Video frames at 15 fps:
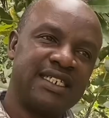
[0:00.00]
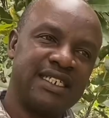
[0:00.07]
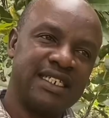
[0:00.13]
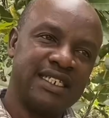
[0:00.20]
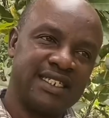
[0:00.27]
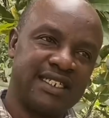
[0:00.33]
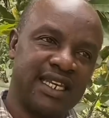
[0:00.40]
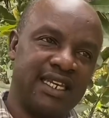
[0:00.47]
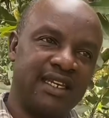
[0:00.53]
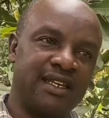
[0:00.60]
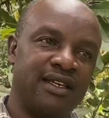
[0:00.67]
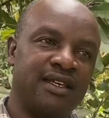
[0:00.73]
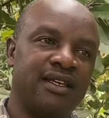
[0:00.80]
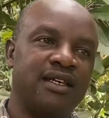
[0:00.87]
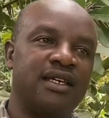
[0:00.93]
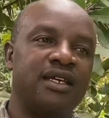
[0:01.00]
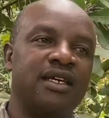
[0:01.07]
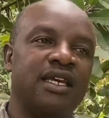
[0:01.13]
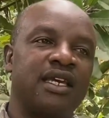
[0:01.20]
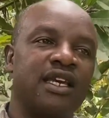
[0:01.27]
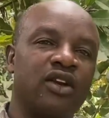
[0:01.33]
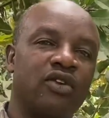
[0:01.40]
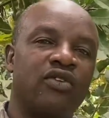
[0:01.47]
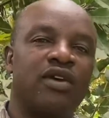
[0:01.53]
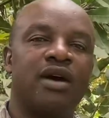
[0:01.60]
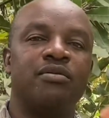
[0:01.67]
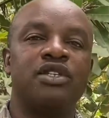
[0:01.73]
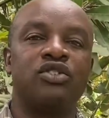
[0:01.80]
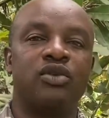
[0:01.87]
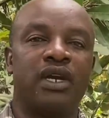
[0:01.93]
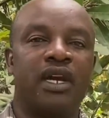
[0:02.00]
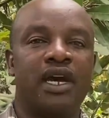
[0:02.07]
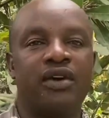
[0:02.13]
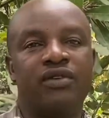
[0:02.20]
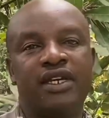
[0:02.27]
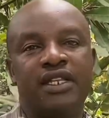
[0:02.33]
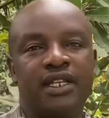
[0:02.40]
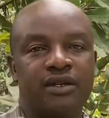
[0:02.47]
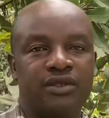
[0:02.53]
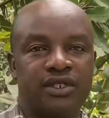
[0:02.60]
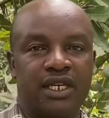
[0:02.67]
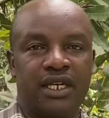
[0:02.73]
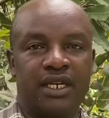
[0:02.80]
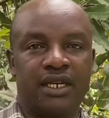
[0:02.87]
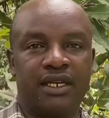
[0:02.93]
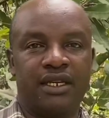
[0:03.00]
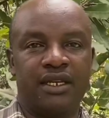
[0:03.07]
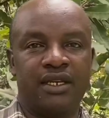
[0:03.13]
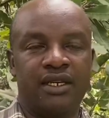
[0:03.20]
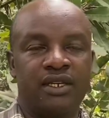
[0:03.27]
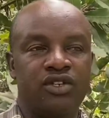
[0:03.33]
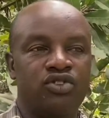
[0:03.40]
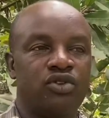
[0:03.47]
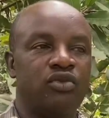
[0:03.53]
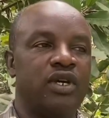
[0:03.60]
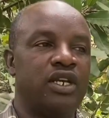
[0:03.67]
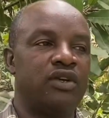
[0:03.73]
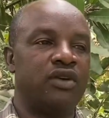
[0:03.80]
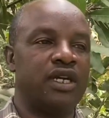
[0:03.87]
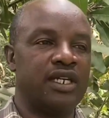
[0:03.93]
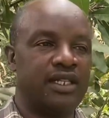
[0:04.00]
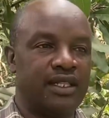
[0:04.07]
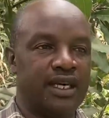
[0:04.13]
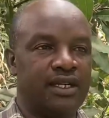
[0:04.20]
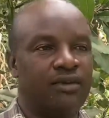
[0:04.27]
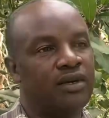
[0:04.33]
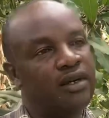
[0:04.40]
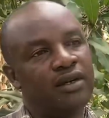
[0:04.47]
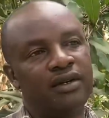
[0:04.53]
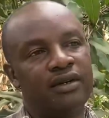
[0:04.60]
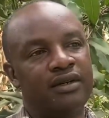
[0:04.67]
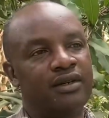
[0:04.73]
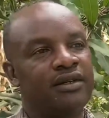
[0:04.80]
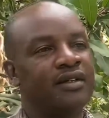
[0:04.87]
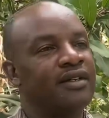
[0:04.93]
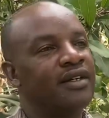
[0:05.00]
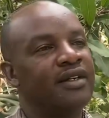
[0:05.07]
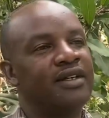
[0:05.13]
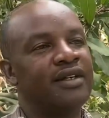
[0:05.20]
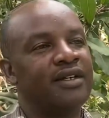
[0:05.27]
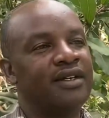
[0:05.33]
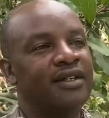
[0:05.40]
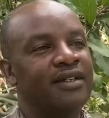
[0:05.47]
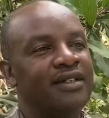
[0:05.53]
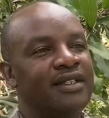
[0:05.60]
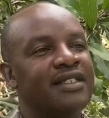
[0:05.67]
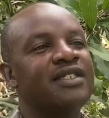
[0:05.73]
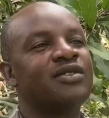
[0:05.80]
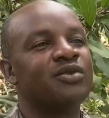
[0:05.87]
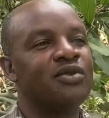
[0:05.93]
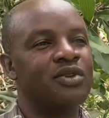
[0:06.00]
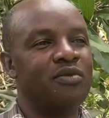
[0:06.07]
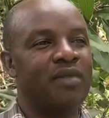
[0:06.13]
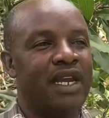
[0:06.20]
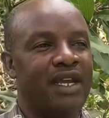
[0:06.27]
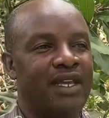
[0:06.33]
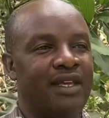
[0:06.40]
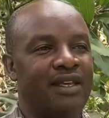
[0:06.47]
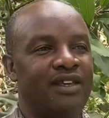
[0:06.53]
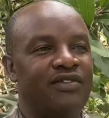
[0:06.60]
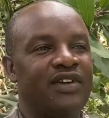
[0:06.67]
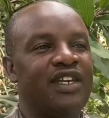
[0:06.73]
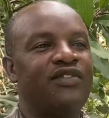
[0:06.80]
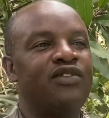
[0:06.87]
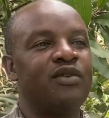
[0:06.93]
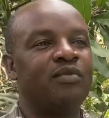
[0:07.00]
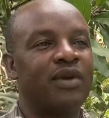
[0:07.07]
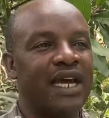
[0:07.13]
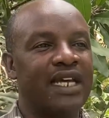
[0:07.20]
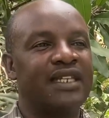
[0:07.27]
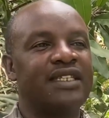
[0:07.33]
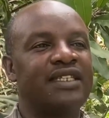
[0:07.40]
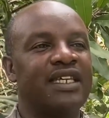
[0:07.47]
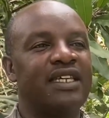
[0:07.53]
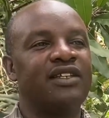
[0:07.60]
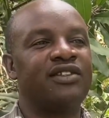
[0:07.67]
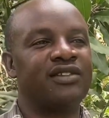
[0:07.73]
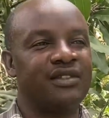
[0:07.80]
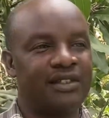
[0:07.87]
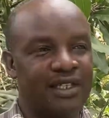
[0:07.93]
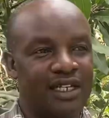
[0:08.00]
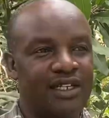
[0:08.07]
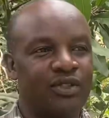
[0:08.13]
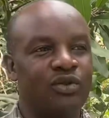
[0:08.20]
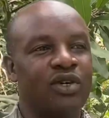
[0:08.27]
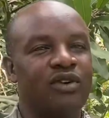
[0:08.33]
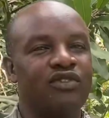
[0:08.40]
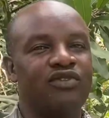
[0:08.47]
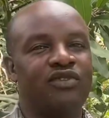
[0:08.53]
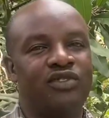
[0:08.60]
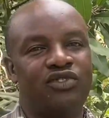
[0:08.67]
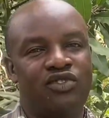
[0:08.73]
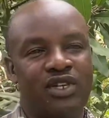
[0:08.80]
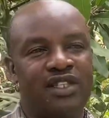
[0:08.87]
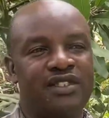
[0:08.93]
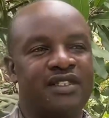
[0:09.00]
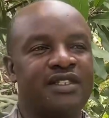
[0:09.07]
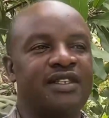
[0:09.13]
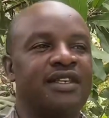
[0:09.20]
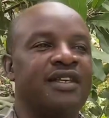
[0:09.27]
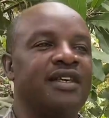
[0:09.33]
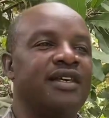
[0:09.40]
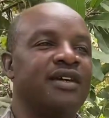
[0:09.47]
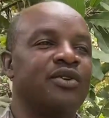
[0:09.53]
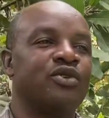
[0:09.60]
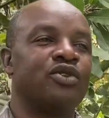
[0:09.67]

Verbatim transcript: inside, a kilogram is 100,000. So when you get that one, it is good money. Even if you plant 10, 10 12 trees or